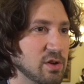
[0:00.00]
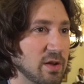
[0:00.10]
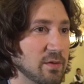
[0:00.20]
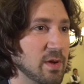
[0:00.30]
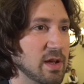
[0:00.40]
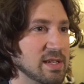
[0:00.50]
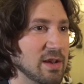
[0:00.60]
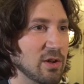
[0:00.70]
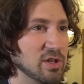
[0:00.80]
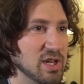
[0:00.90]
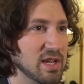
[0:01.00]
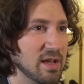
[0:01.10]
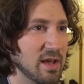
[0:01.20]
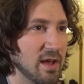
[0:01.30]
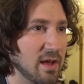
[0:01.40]
kind of
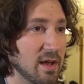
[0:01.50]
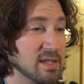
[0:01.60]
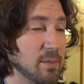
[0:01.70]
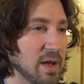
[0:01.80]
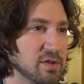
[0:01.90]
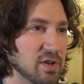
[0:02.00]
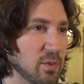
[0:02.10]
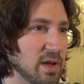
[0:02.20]
technology is coming out of.